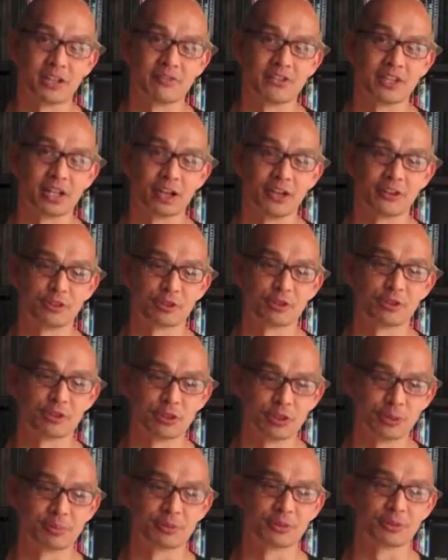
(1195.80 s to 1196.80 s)
if you guys are
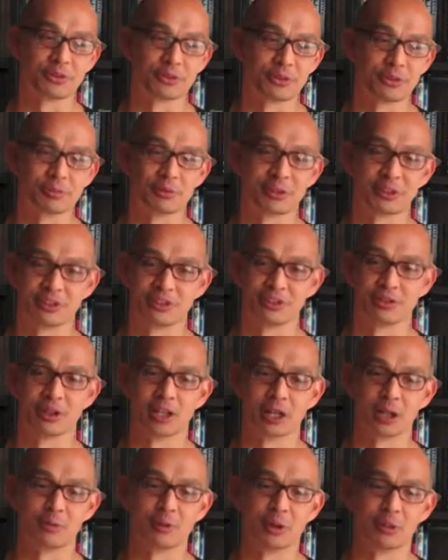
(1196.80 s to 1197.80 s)
super into
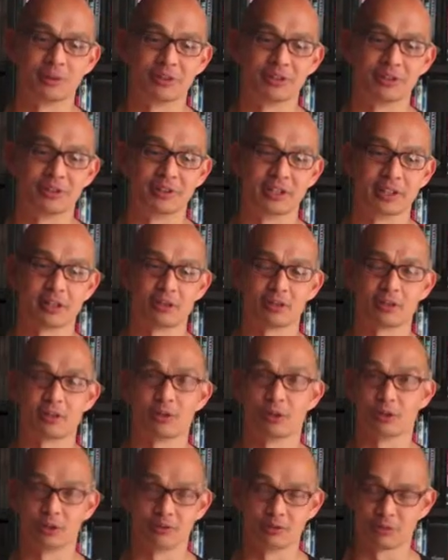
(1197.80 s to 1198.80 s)
like what we're doing,
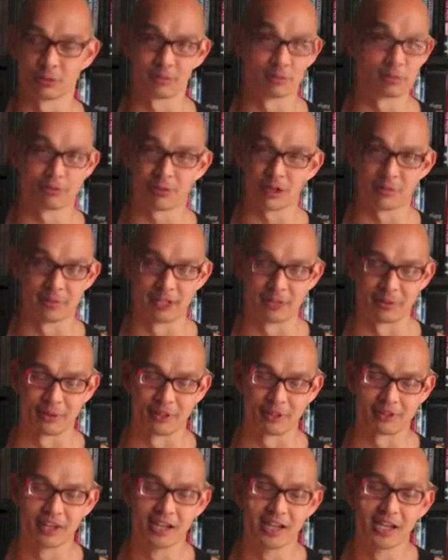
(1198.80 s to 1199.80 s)
or subscribe
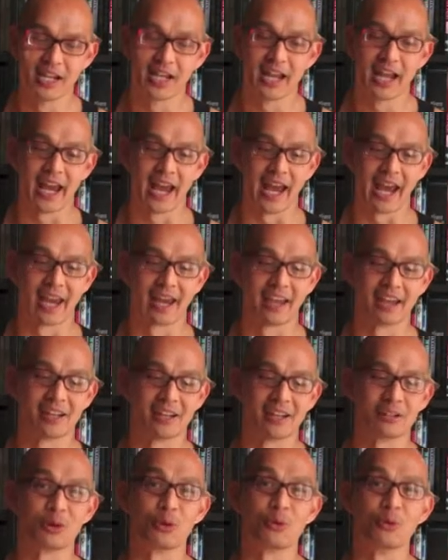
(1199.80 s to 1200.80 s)
anyways.
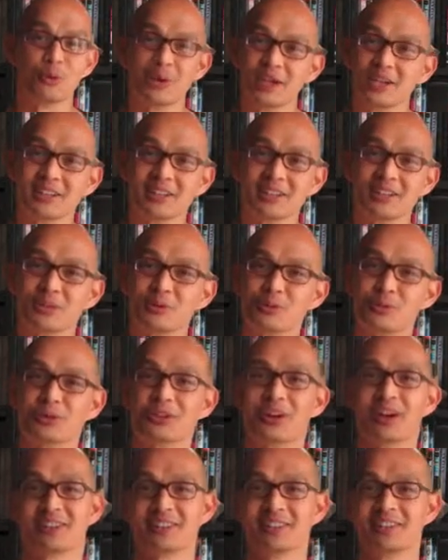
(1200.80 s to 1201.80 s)
And we will
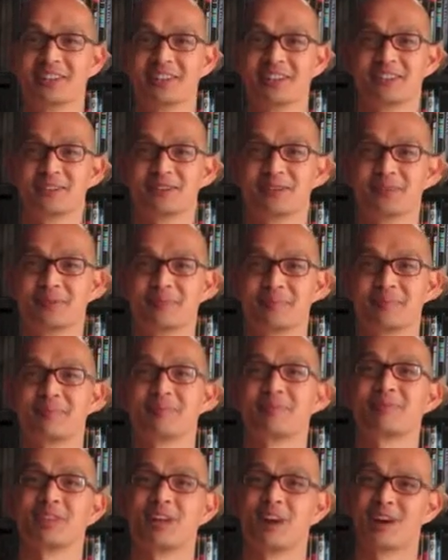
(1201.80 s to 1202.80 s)
talk to you guys soon.
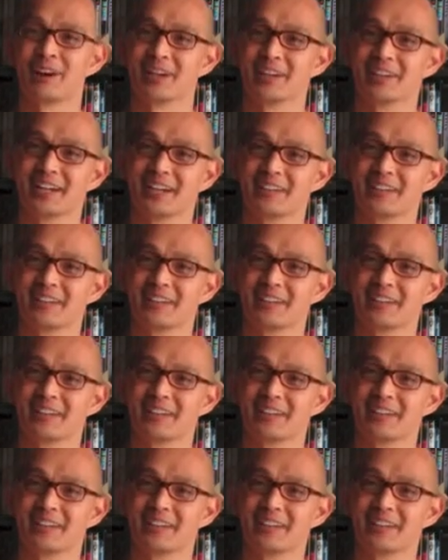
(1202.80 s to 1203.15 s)
Alright,